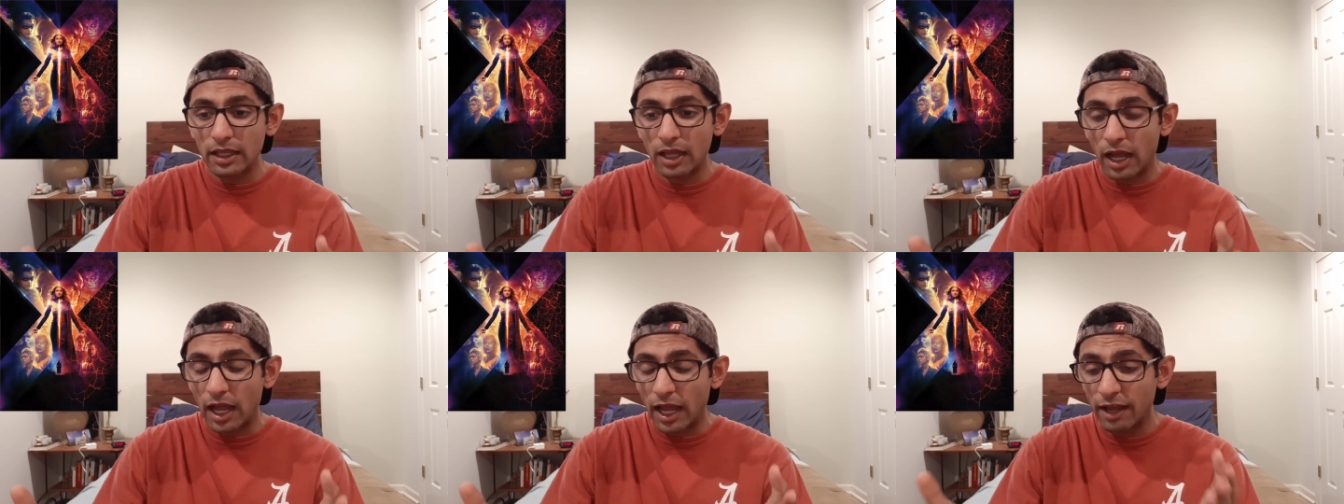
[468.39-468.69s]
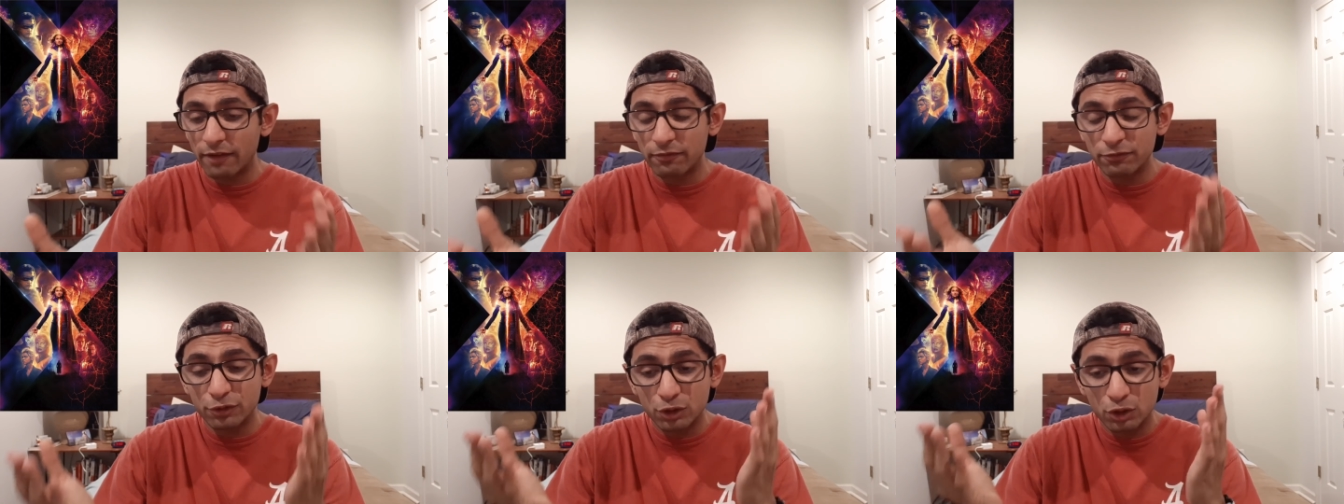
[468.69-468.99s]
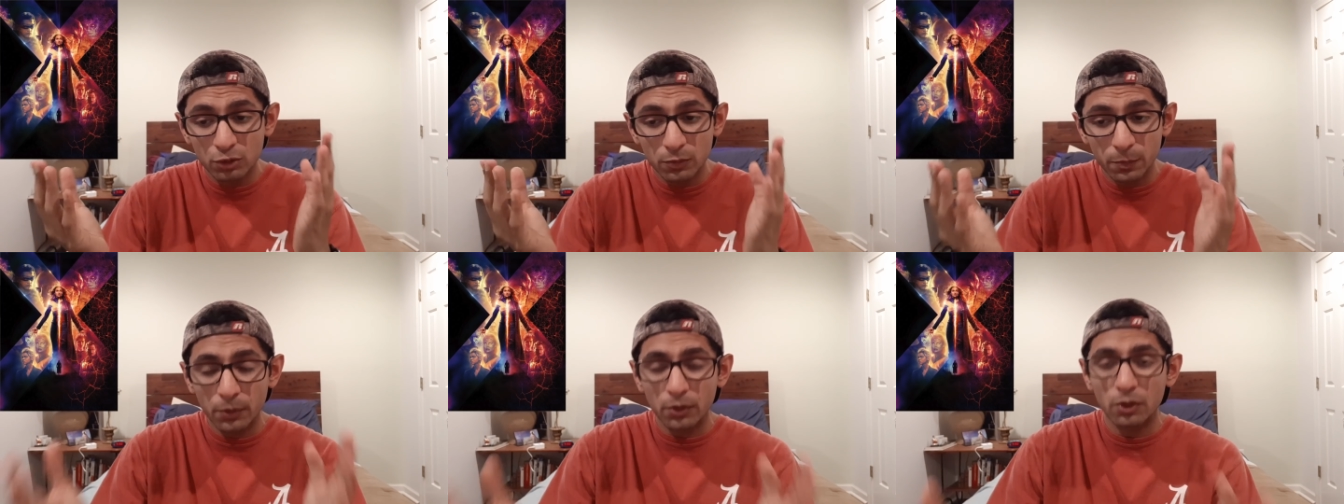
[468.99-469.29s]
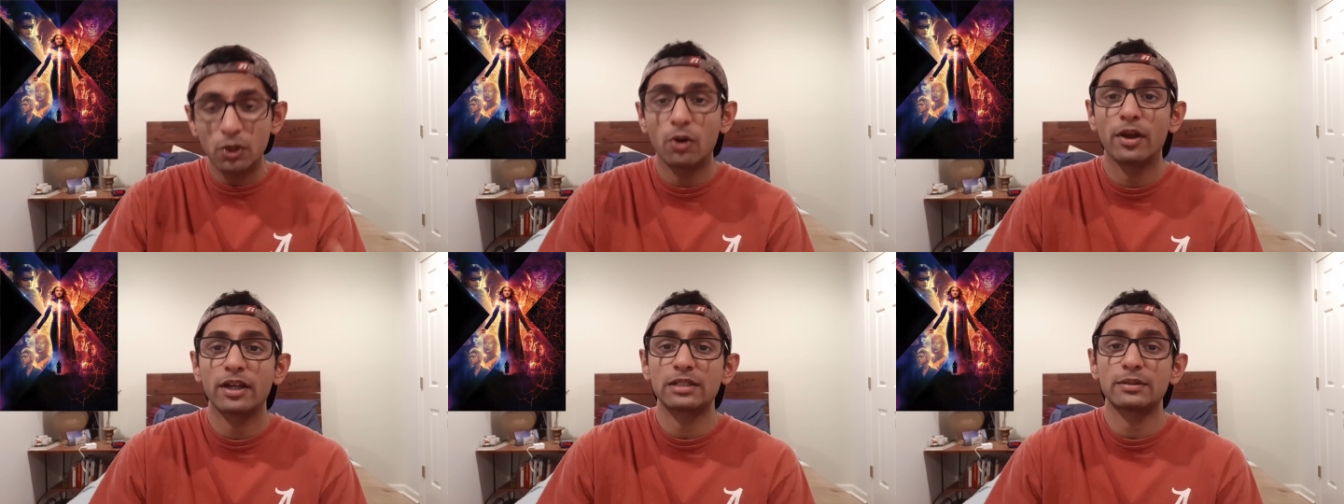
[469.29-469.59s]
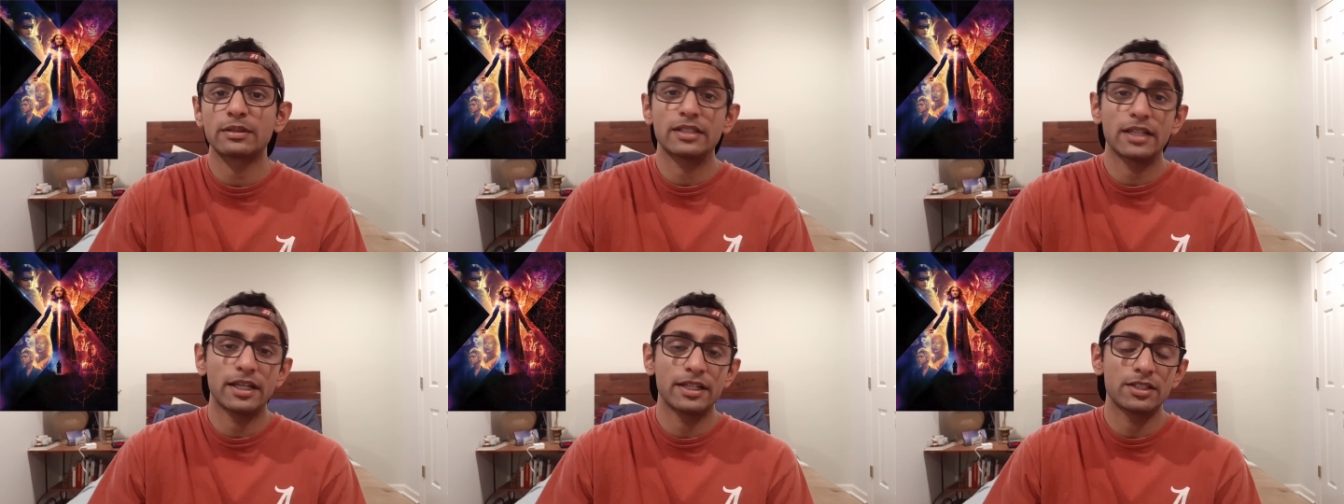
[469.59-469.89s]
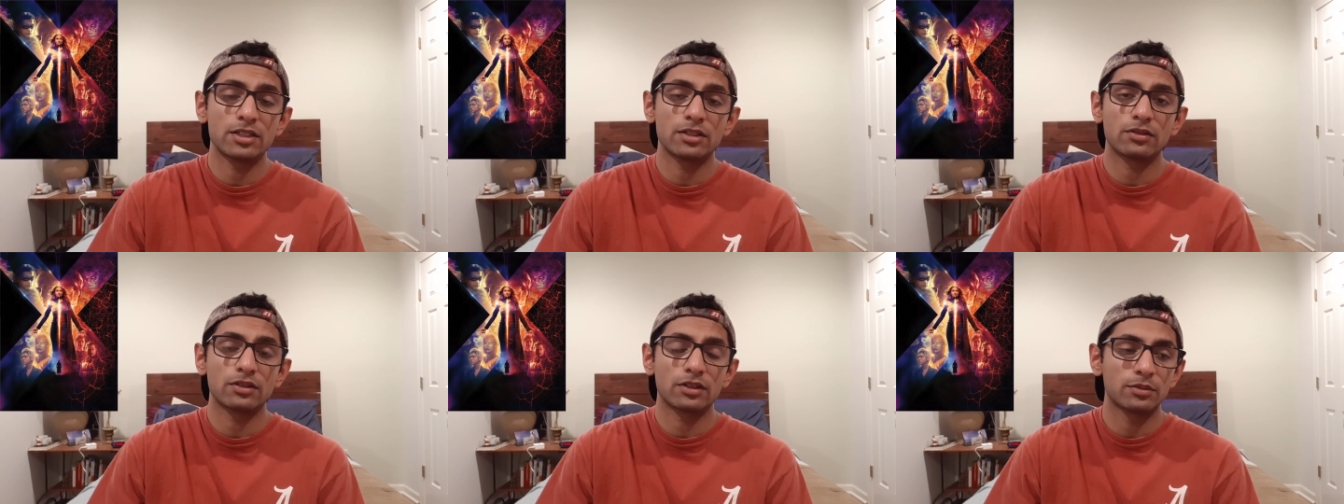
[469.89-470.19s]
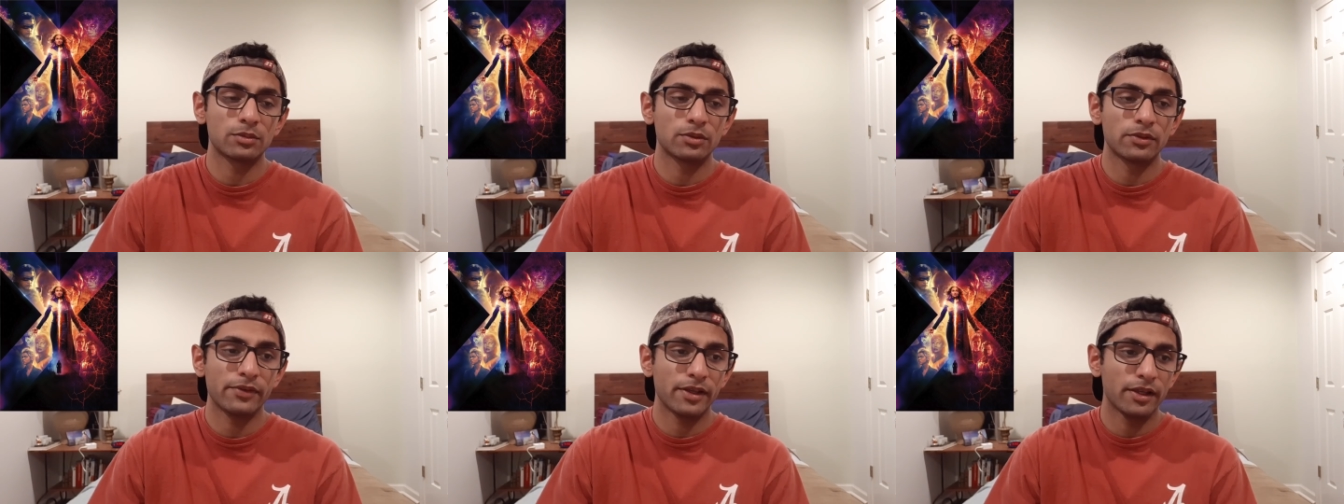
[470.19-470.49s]
I have super low expectations for
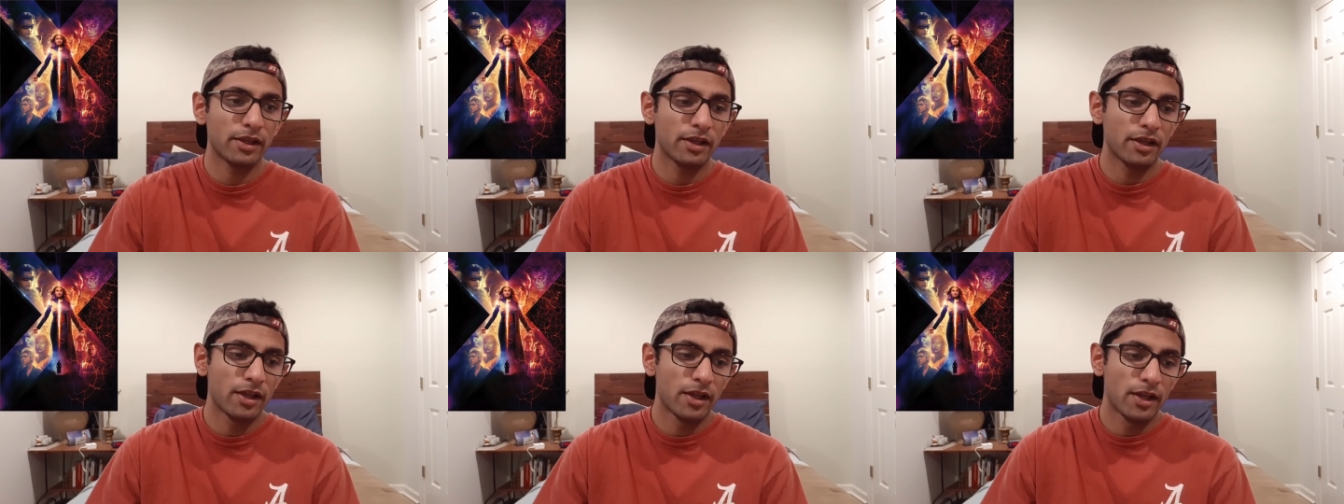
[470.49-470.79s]
this movie.